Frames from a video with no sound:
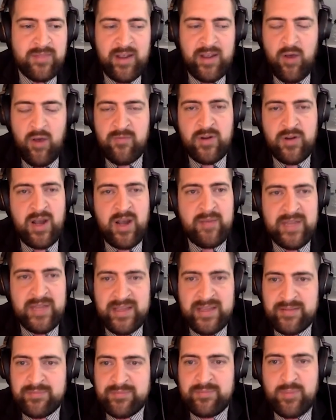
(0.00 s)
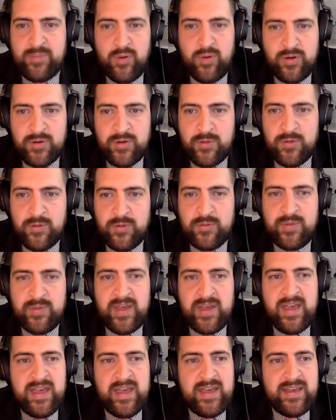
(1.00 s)
overcoming porn
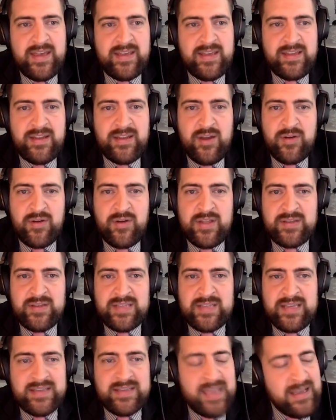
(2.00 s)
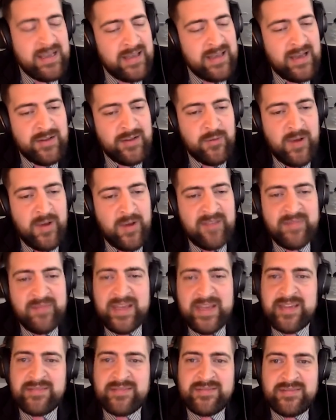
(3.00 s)
group, and he's like, can't lie to your wife,
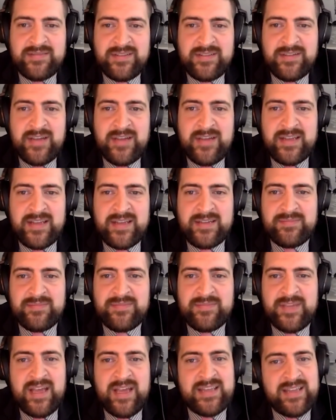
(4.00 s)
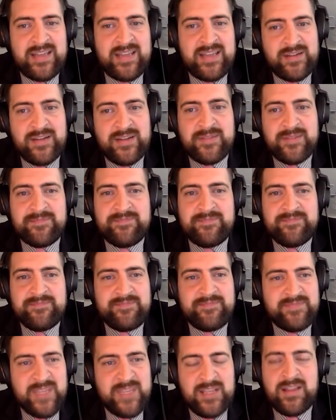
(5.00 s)
man. You gotta tell her
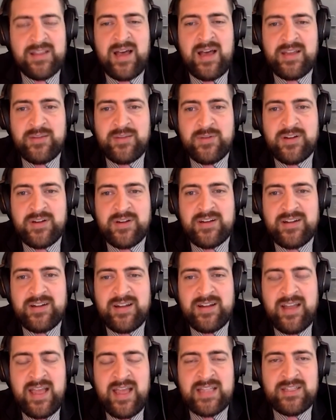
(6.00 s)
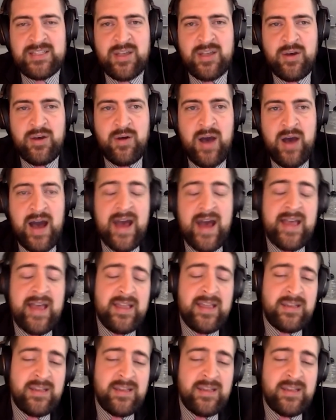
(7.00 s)
that you lied to her. And so I